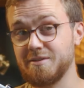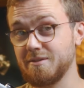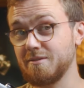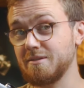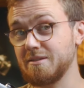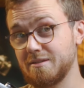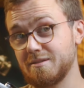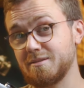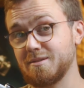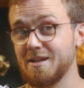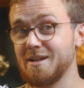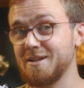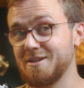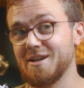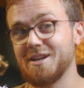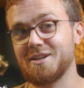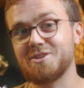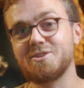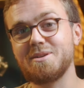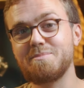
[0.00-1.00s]
so
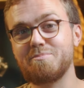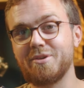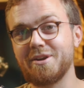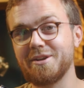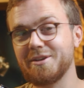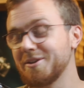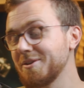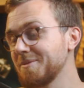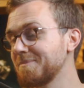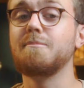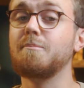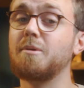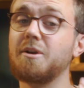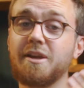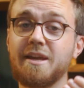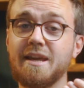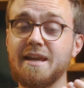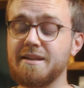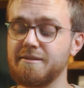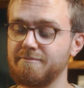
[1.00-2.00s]
it's actually pretty good.
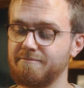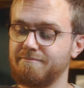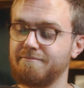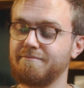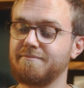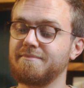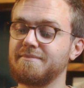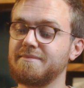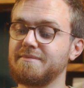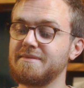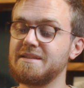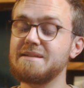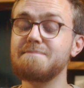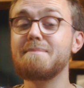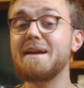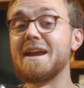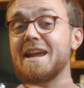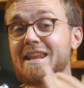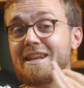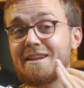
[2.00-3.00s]
But again, the
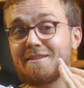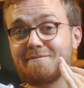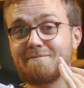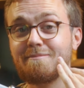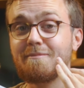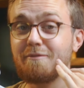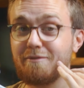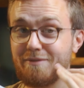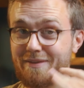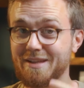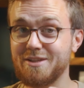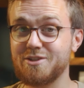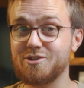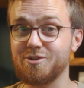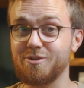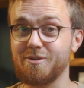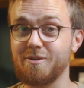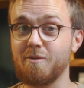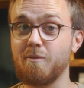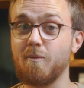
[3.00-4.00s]
main
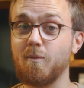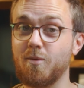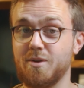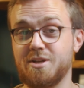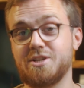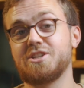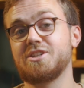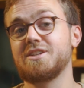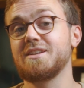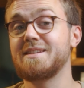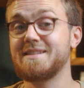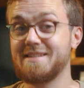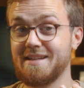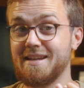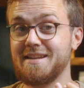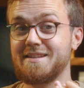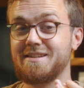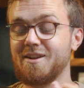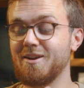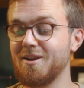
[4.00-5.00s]
feature, which
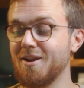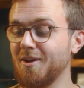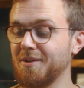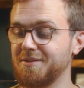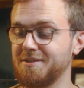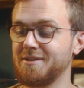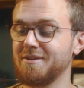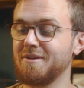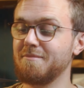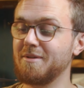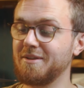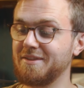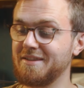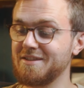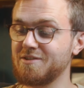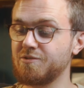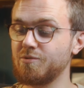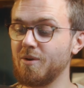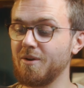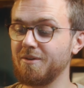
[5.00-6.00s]
says a lot about
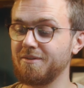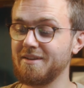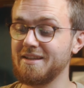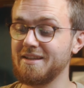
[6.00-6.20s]
this drone,